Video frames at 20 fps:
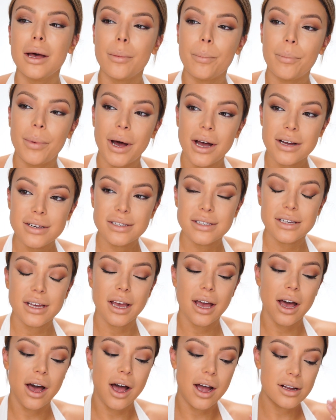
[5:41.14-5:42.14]
But
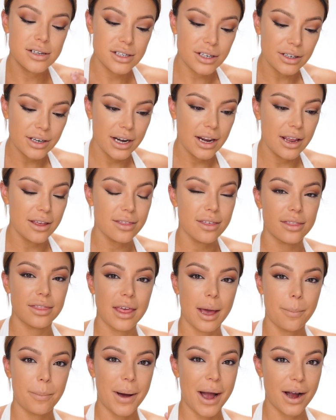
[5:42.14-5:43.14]
underneath
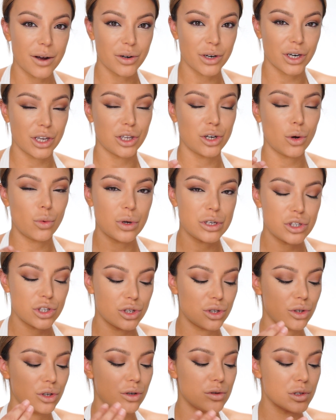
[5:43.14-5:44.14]
that powder, you don't want
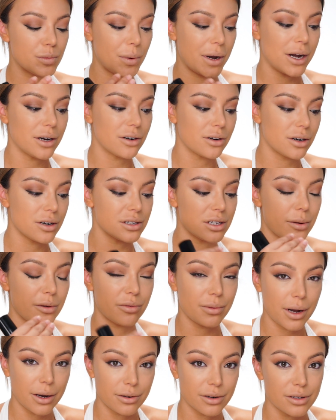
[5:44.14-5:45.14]
to use powder on top
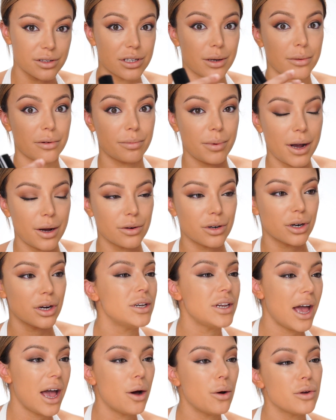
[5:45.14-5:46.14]
of powder on top of powder.
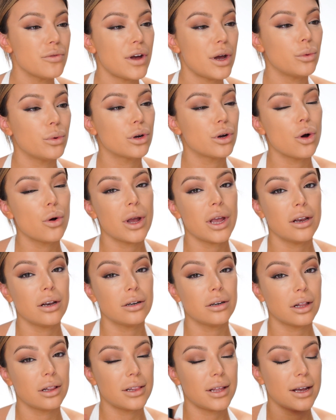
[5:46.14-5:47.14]
Now, if I would go
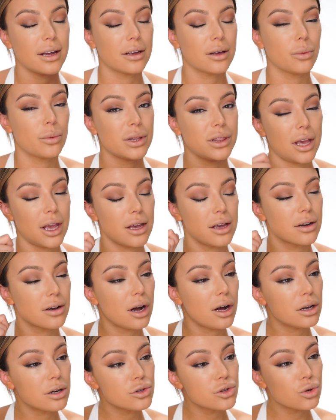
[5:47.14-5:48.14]
in like with a
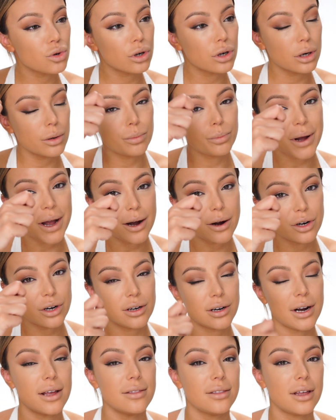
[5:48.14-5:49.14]
contour
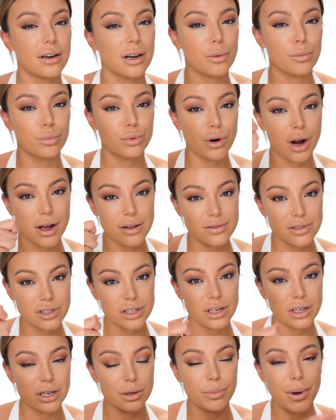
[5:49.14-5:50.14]
powder and then a
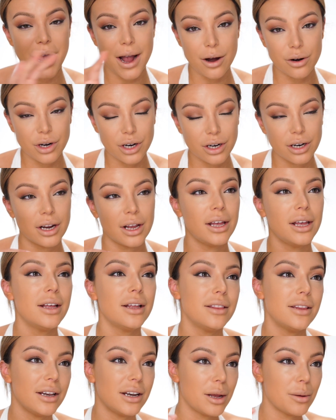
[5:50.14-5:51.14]
bronzer powder,
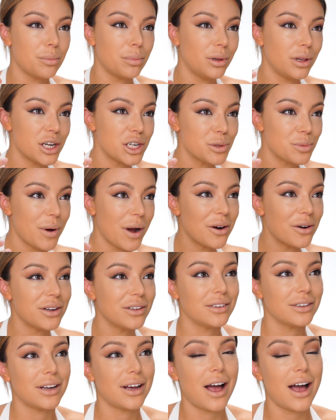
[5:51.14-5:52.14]
then a blush powder,
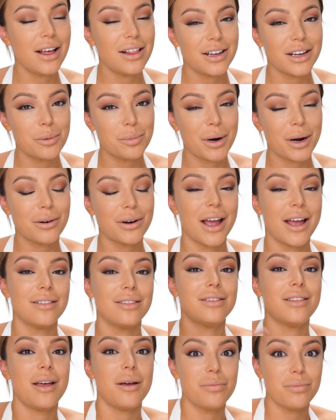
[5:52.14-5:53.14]
and then a highlighter powder,
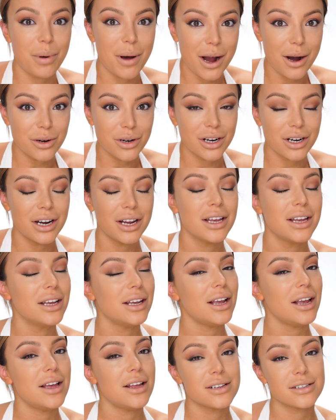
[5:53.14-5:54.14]
and then powder,
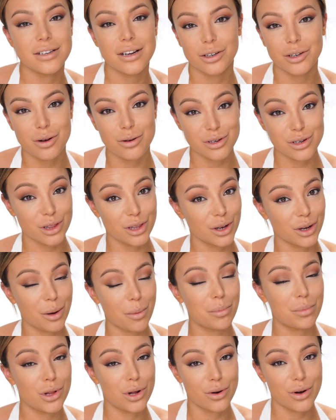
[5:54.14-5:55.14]
it is not going to look
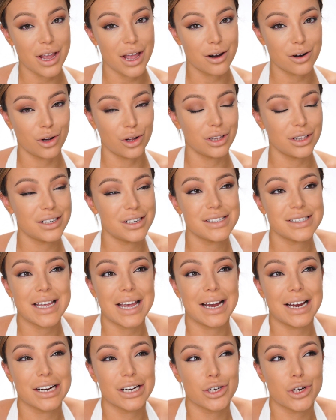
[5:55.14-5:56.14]
blurry at all. It is
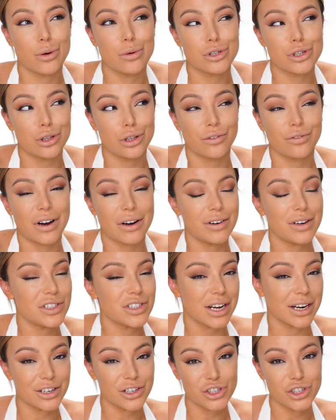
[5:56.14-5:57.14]
going to look very
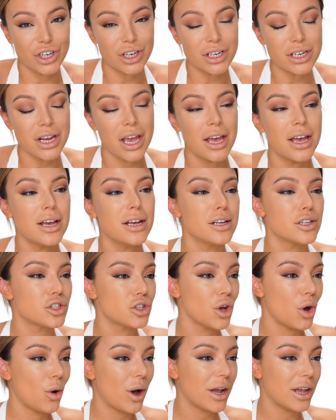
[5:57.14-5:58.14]
textured.
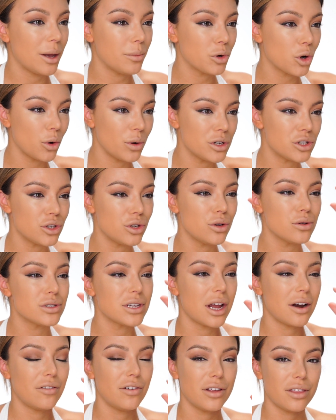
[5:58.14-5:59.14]
So I am going to use
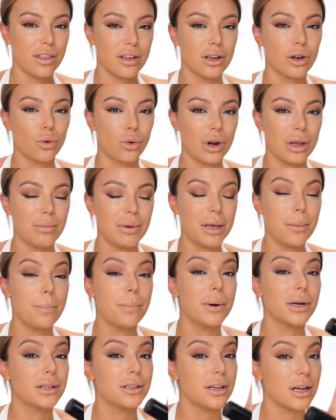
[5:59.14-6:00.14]
everything creamy,
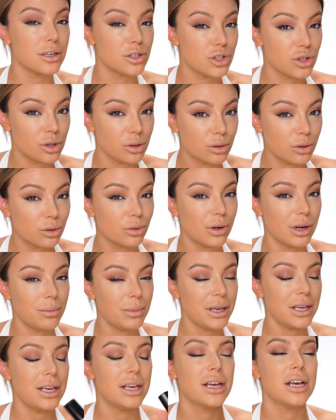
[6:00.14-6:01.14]
but not too
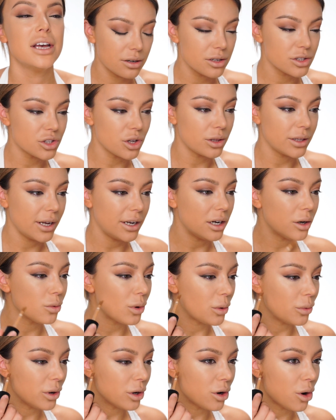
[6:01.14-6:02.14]
creamy. So later
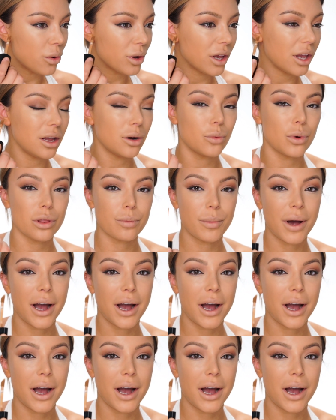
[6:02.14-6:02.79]
when we're going in with